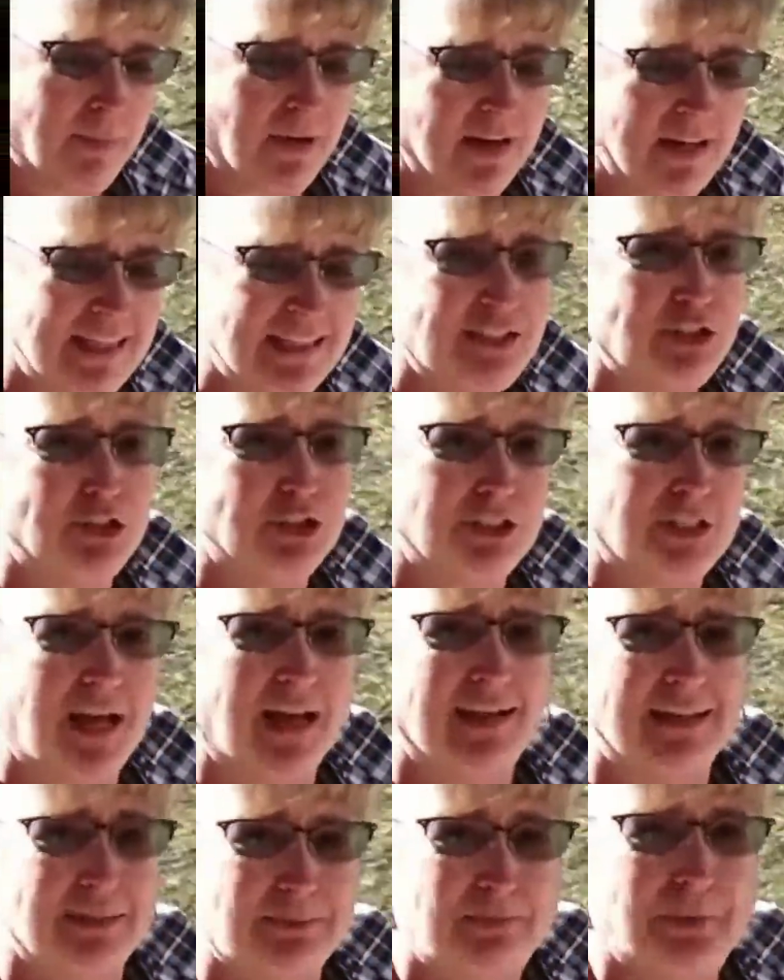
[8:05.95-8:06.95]
but he's just
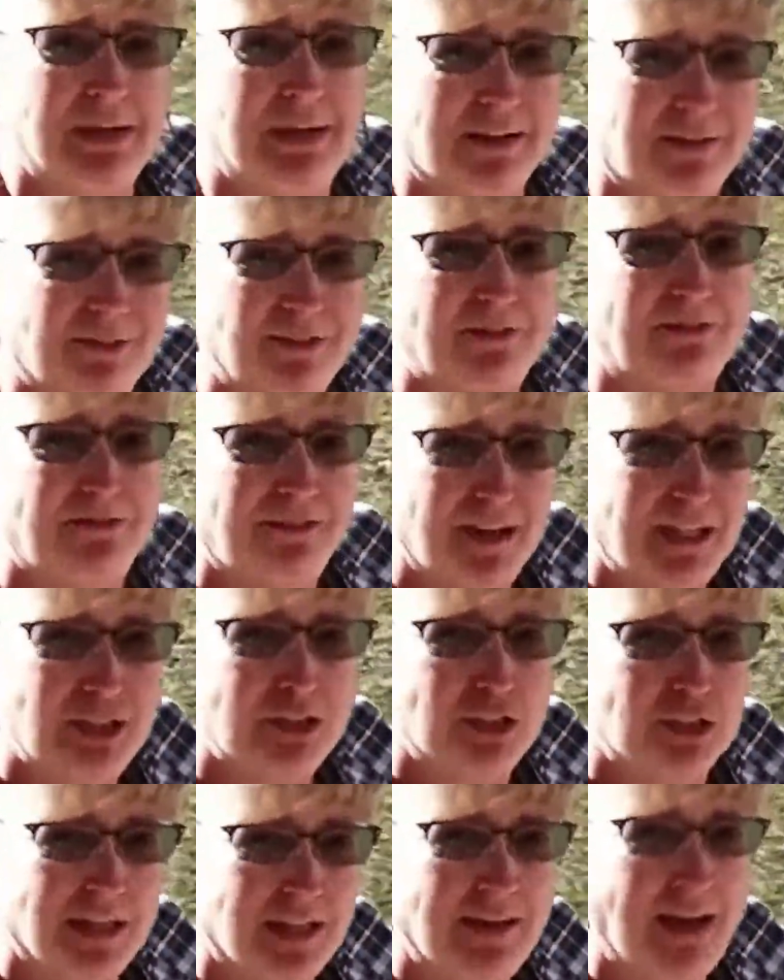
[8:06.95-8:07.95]
not as big of a
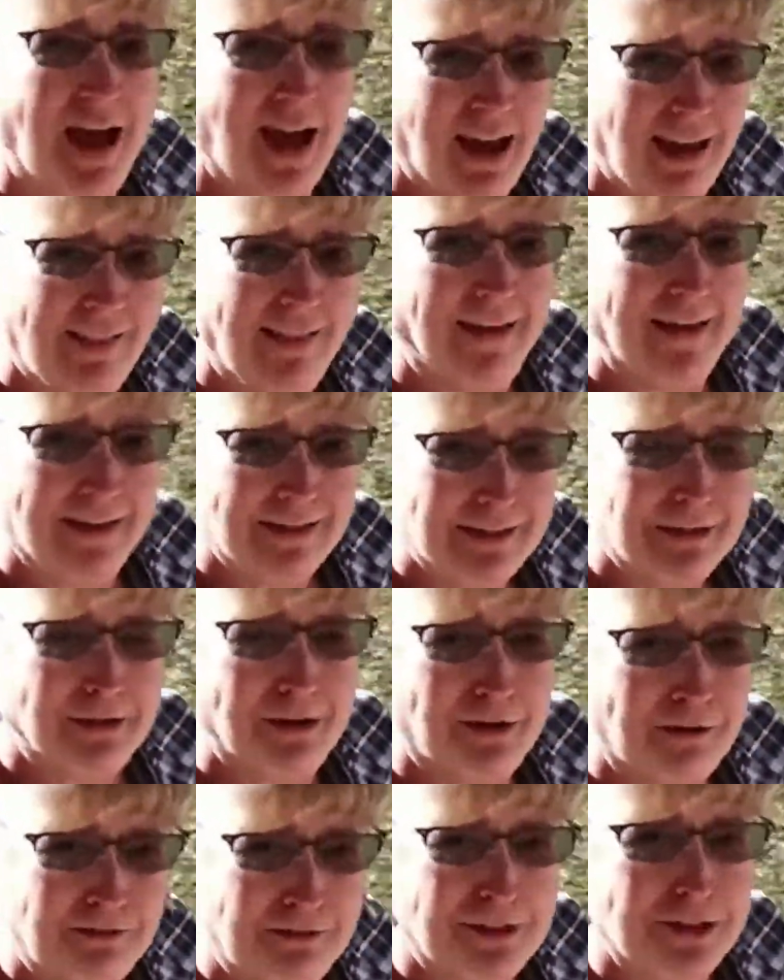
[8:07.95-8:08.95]
fish, and I like to
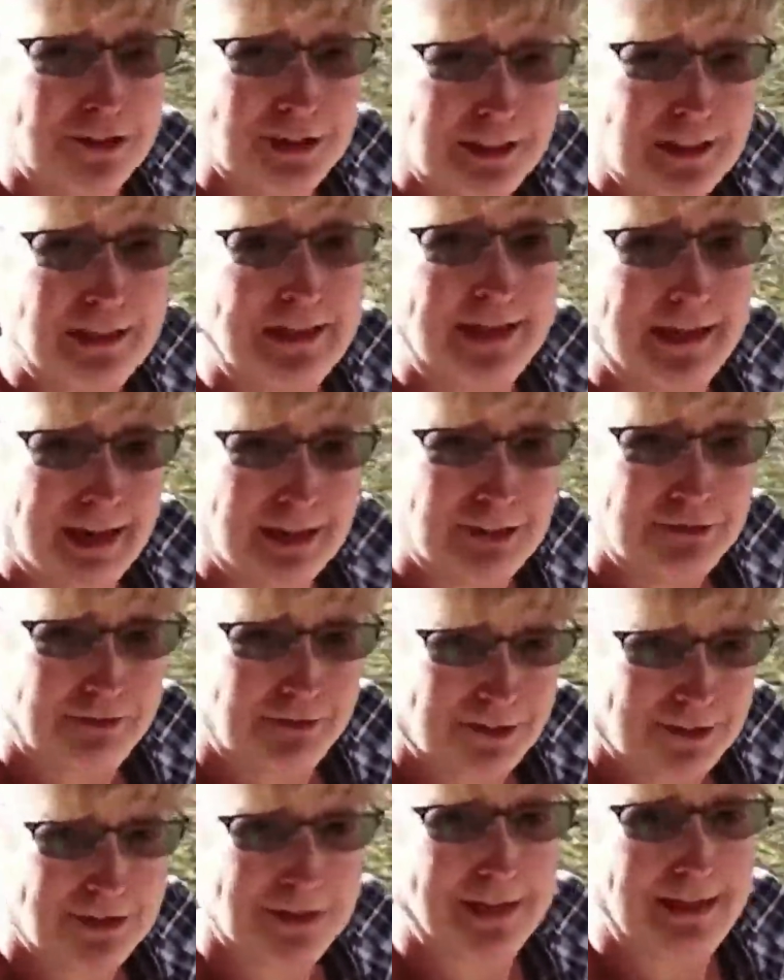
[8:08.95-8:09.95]
go fishing and catch
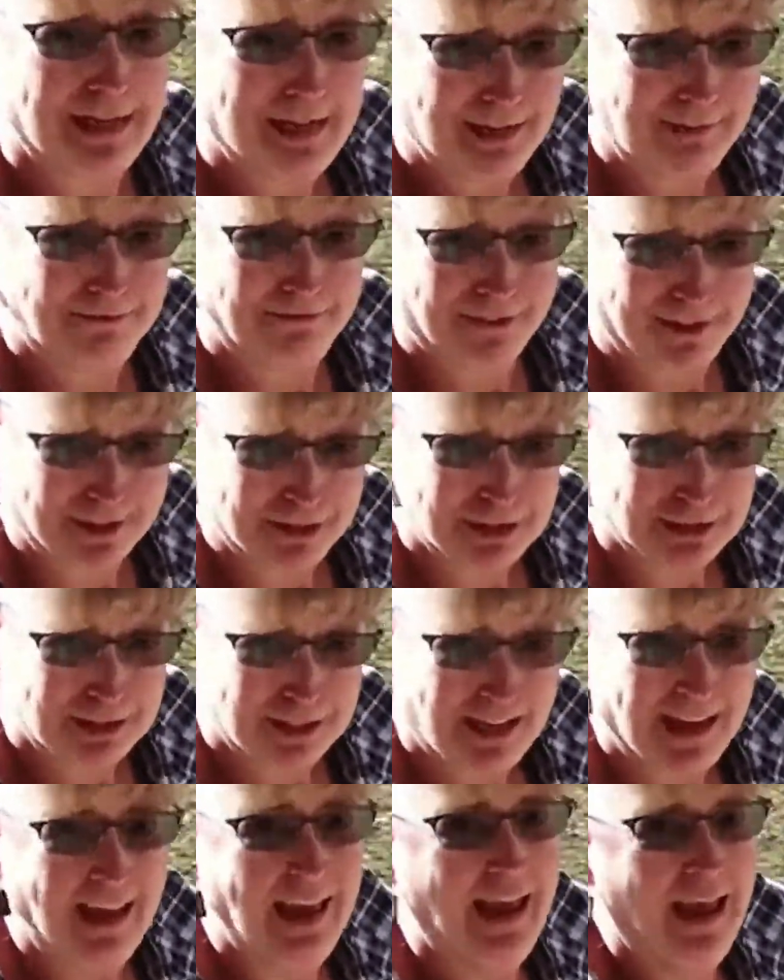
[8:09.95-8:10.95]
fish and eat fish,
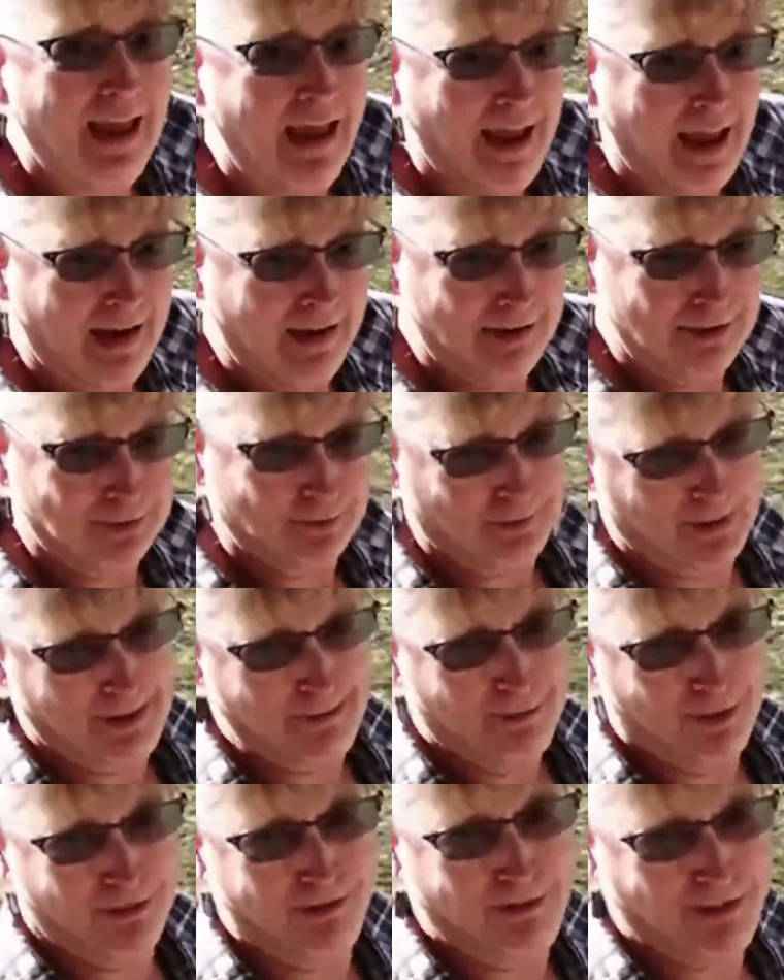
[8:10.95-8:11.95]
and it's way
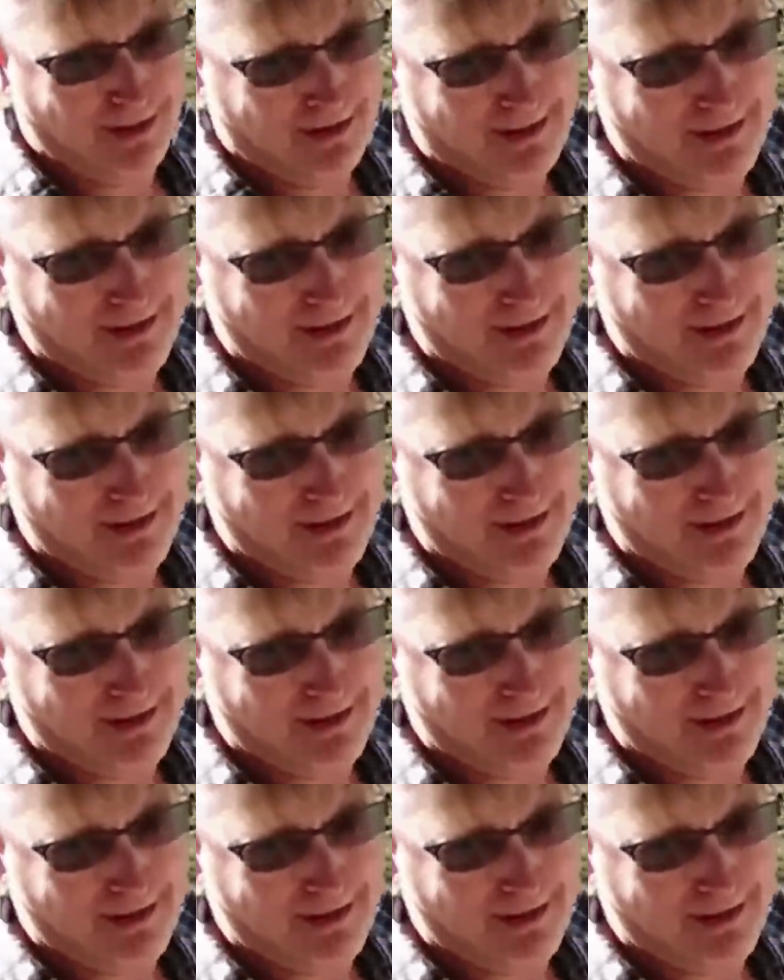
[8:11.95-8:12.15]
more fun to